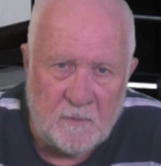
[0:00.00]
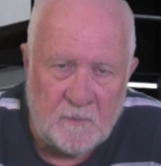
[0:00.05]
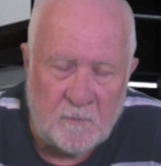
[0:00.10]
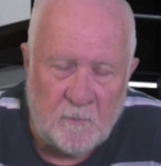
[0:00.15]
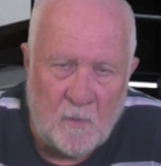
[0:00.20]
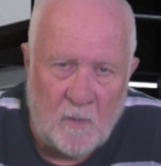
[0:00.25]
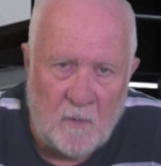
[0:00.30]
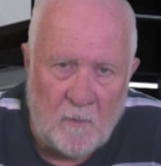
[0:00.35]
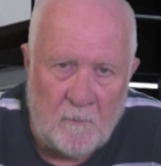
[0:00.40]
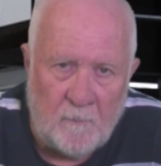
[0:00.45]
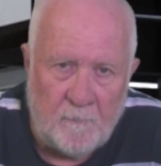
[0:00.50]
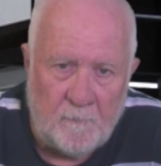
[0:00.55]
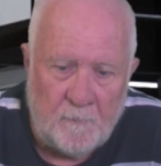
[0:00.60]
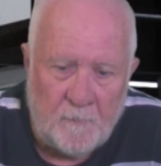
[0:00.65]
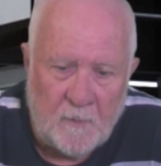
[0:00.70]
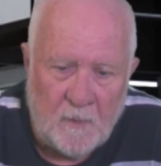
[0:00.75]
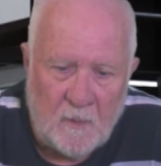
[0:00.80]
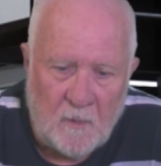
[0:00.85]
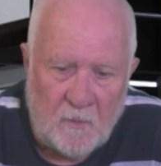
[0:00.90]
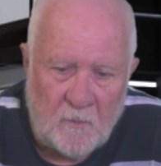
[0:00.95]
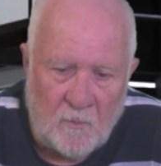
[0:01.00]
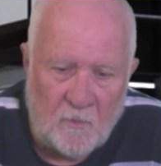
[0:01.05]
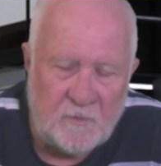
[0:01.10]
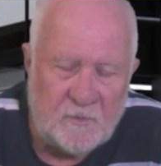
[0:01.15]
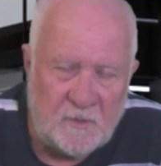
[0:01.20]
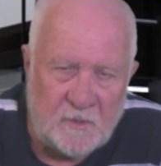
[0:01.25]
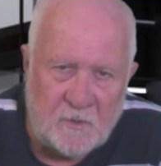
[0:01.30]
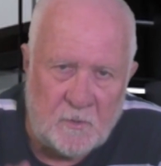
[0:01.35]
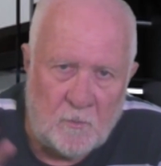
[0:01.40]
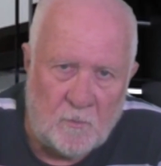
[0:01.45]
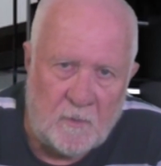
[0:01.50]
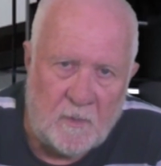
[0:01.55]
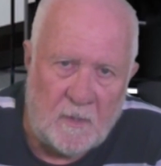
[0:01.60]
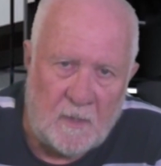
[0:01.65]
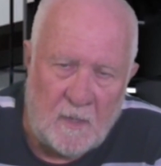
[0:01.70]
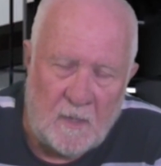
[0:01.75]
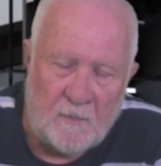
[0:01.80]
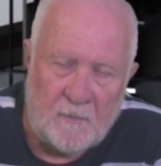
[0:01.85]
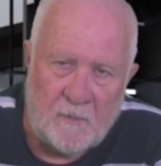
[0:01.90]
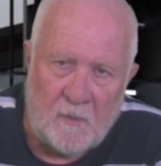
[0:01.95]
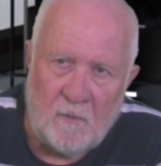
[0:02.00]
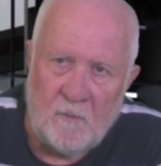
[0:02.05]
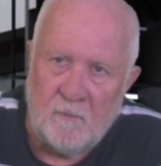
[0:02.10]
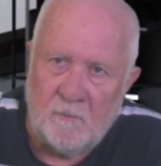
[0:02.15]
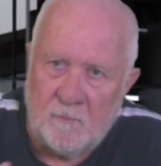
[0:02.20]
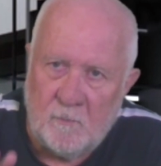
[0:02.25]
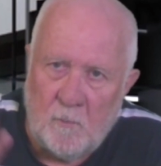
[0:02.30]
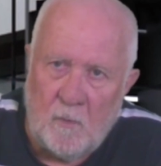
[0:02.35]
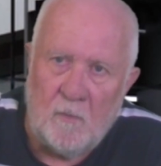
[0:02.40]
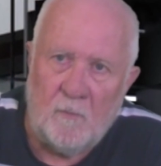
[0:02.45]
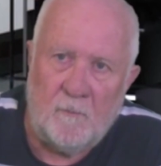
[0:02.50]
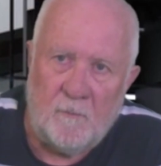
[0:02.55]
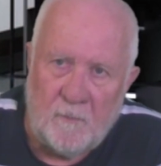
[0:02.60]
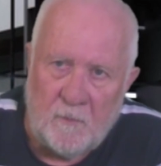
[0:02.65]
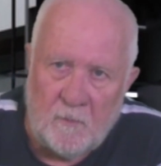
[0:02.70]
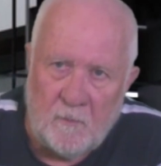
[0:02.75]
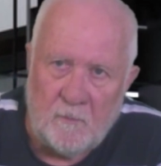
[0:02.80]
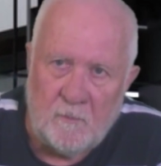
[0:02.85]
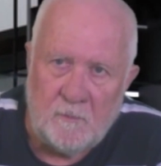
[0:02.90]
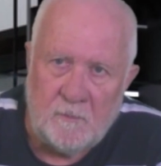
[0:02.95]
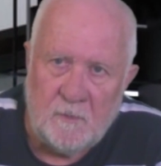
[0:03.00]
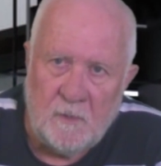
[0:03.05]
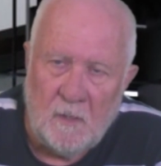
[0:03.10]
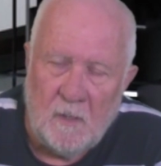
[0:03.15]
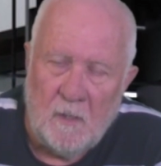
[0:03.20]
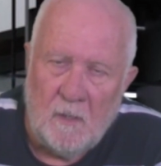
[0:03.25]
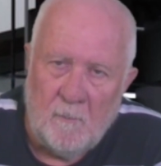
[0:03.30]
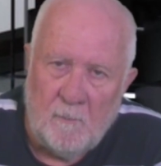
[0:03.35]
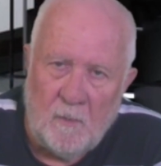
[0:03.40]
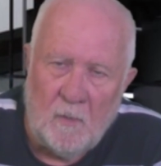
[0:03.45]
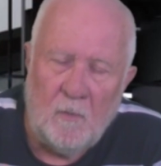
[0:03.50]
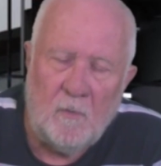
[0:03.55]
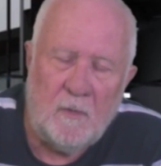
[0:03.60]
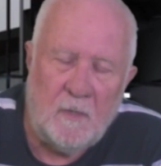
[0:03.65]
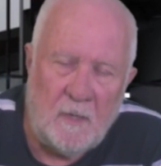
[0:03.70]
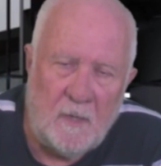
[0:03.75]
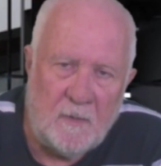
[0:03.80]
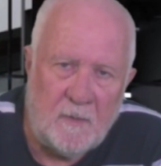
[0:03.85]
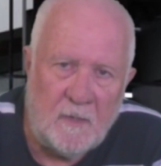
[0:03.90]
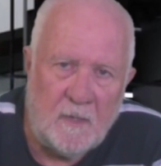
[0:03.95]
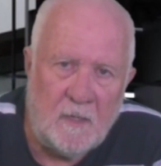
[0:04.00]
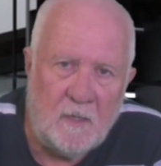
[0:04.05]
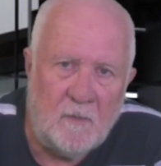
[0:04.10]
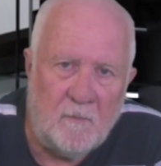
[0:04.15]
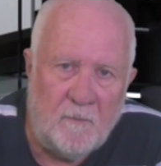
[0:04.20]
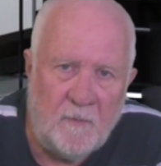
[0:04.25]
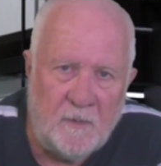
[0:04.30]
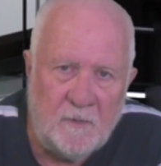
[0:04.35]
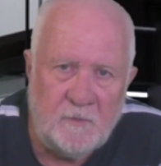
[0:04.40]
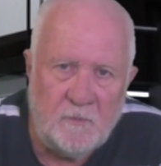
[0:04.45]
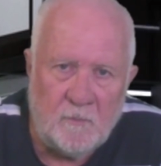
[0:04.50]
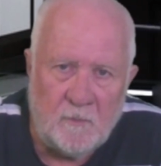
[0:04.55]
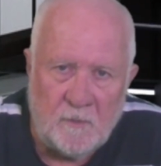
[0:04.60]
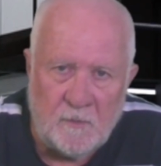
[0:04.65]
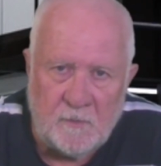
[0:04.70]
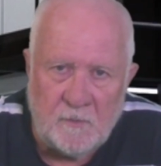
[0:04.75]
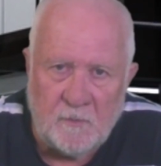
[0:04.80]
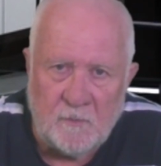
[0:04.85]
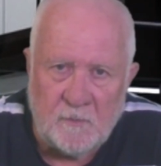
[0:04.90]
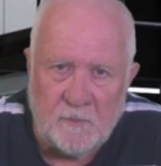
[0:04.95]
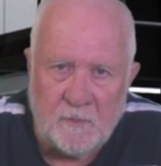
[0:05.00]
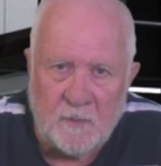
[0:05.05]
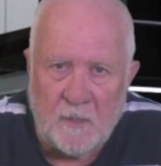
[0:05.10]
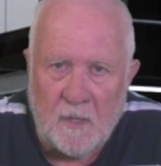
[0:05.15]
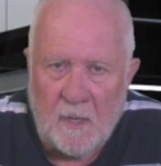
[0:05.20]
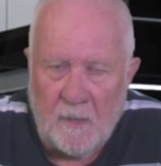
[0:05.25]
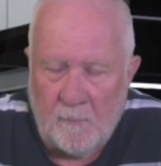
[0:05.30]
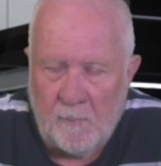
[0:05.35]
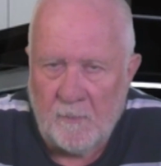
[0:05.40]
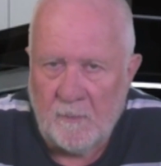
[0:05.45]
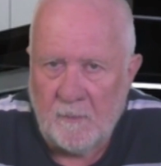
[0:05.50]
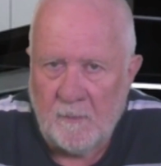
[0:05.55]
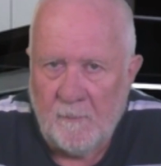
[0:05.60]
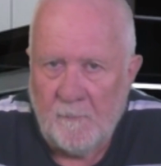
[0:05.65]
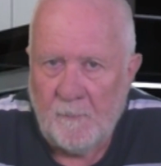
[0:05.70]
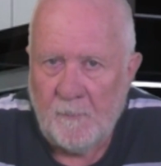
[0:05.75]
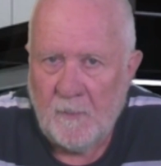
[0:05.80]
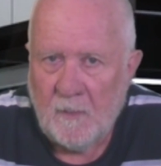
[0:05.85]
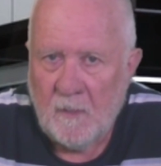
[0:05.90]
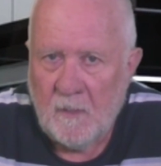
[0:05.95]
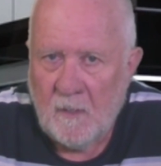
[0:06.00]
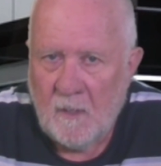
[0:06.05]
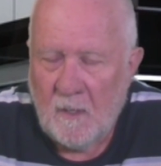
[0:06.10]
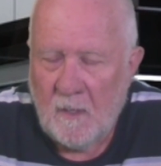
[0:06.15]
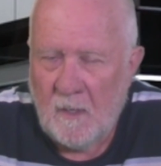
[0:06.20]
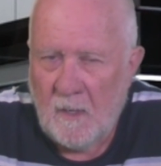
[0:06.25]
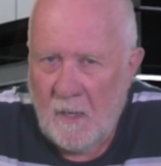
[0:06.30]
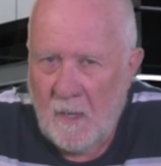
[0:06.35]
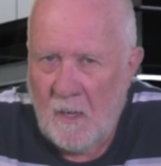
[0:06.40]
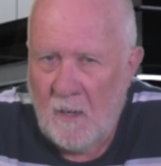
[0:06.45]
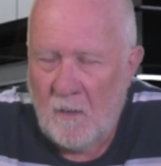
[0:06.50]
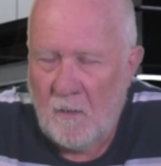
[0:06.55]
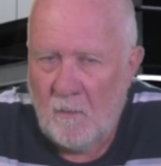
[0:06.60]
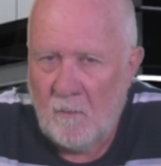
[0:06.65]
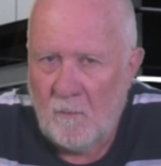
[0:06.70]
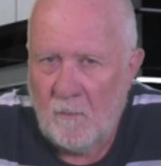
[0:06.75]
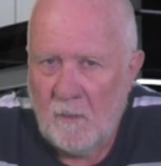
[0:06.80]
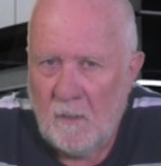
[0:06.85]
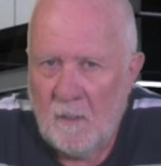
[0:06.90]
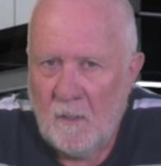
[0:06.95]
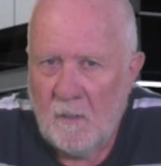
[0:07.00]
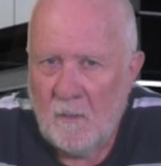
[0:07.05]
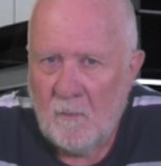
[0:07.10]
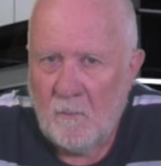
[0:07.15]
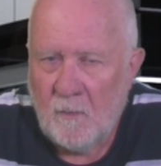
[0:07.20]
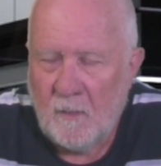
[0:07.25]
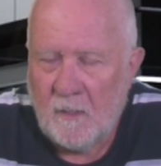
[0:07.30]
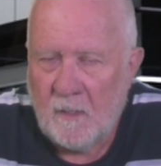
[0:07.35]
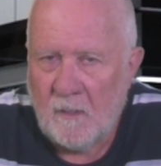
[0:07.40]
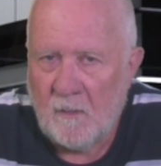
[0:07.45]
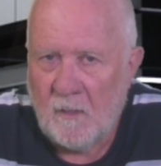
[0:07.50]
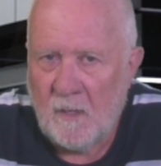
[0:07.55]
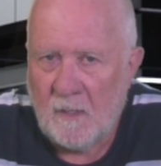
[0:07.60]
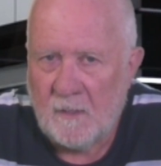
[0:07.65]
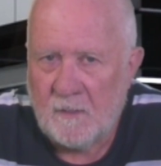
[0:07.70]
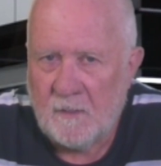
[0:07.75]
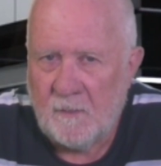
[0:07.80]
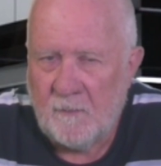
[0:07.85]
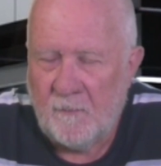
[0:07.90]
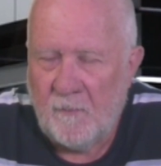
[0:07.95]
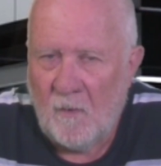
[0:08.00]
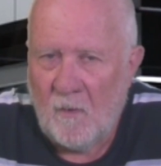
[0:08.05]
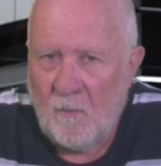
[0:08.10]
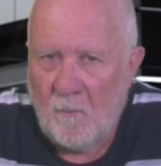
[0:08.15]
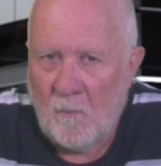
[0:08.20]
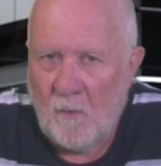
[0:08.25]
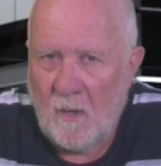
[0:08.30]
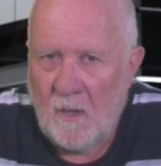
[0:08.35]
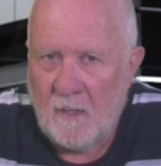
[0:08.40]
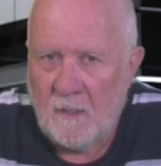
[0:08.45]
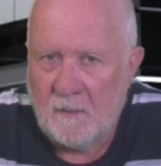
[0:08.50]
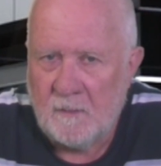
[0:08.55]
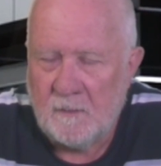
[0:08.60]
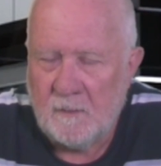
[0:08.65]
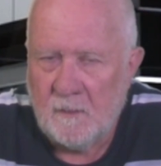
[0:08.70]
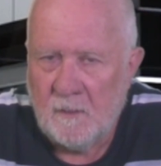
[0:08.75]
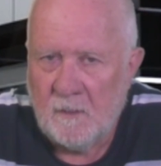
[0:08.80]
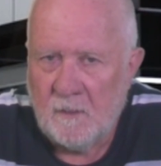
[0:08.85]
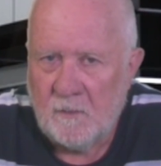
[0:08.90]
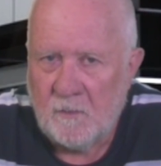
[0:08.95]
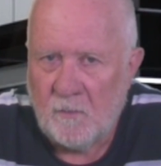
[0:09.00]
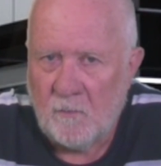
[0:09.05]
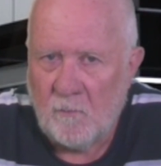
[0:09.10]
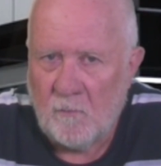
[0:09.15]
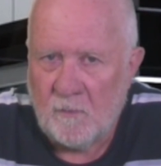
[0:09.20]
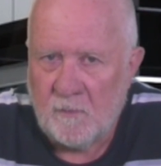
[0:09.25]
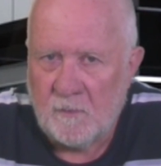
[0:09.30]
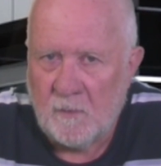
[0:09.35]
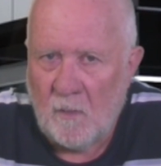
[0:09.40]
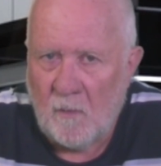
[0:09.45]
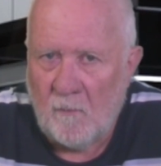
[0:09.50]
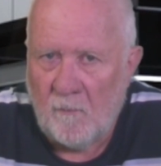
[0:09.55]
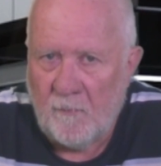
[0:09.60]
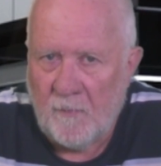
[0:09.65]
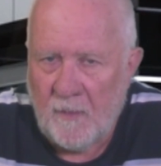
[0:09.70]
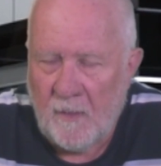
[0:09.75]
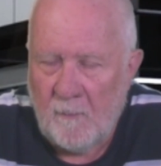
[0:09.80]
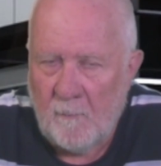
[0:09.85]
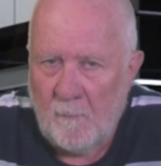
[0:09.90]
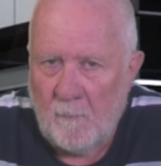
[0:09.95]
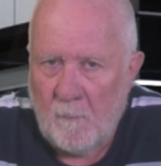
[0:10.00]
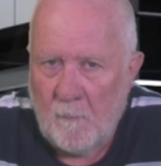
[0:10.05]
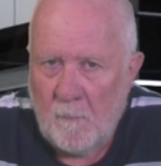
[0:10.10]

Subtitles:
well. Not just looking at those worldviews, but looking at the individual issues that happen and how we can actually find ways to resolve them.